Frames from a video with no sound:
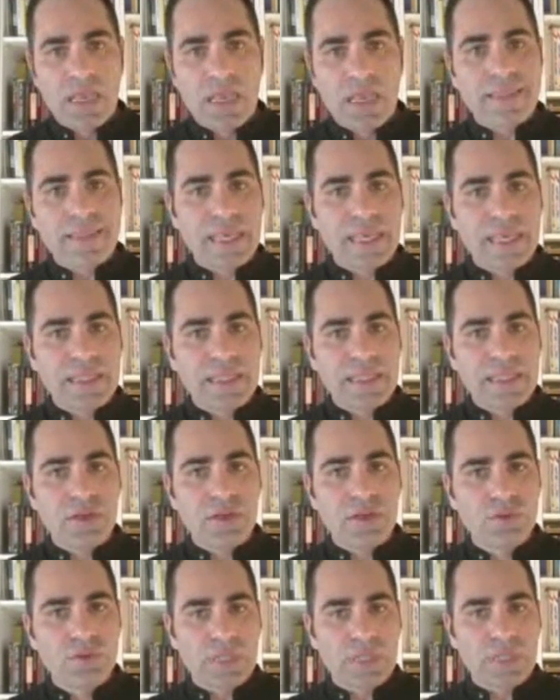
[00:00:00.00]
and then
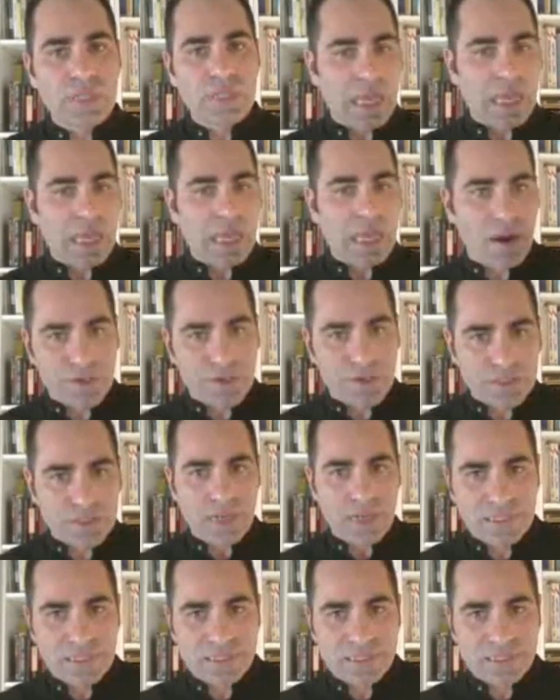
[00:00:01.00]
I
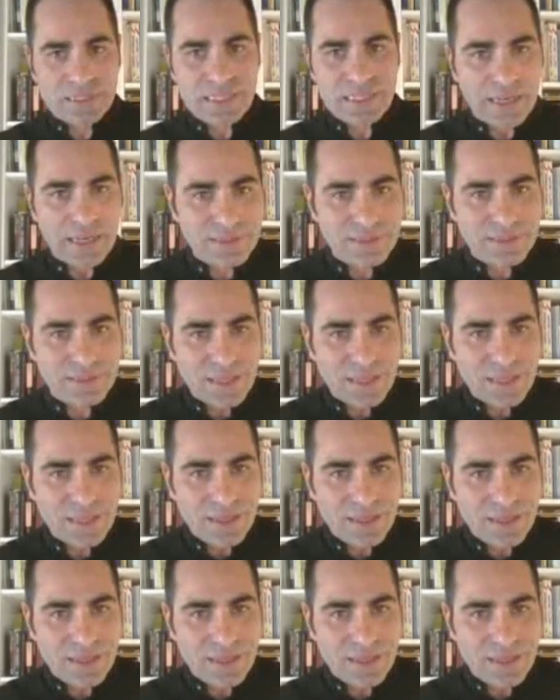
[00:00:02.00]
mark on the side